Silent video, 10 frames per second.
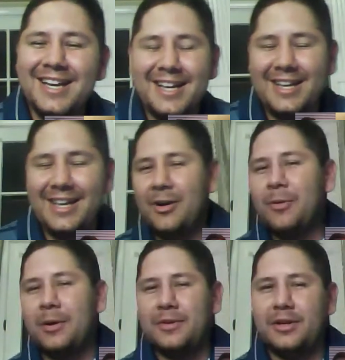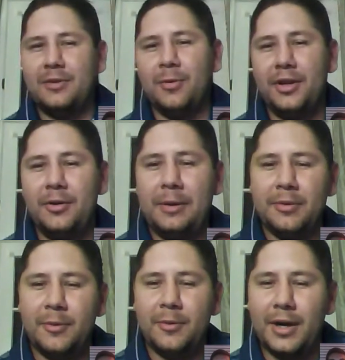Gary, were you
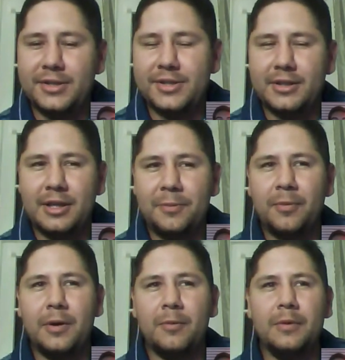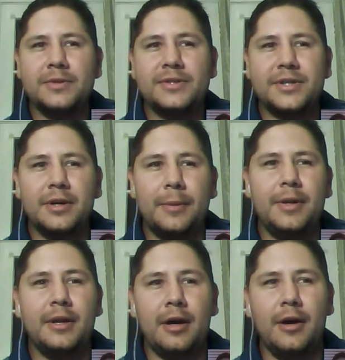able to watch the clip? What was your? I
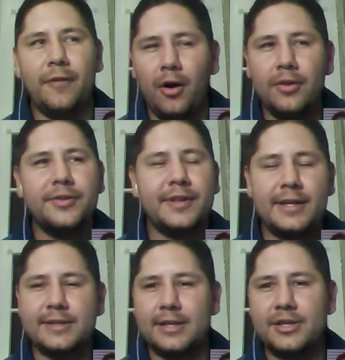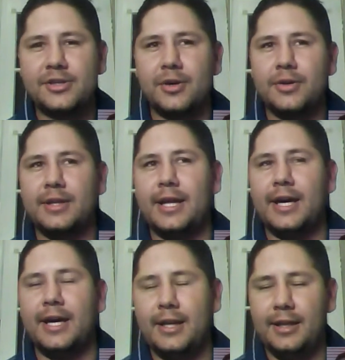mean, of all the things that he showed in
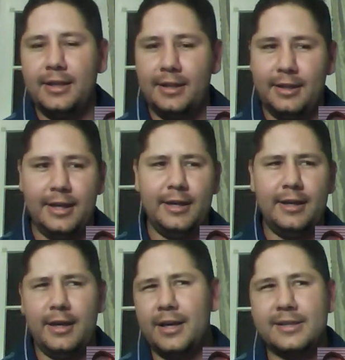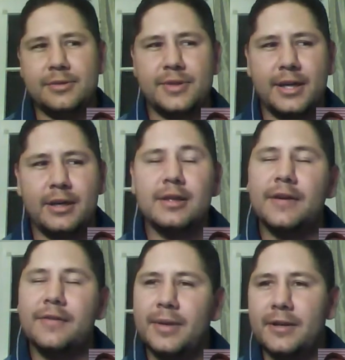that I guess it was like
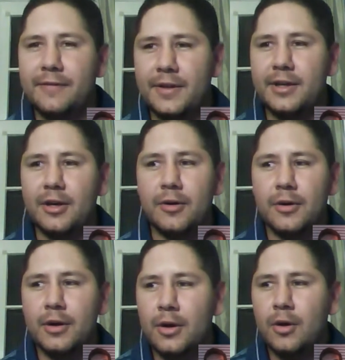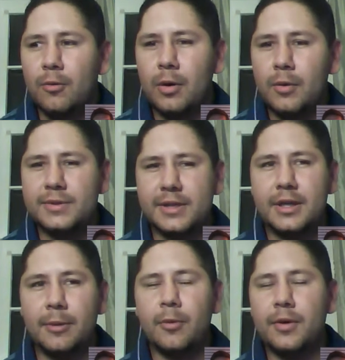11-minute video. What was the
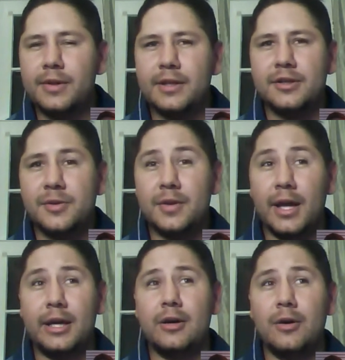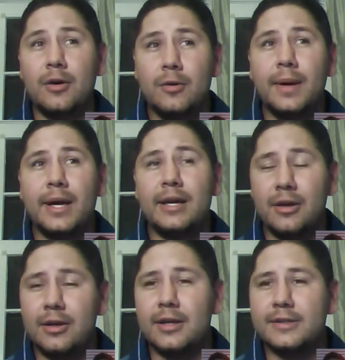#1 thing that you were like, oh my
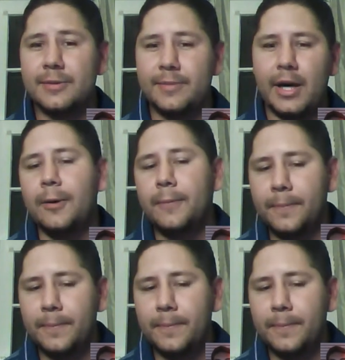goodness, about?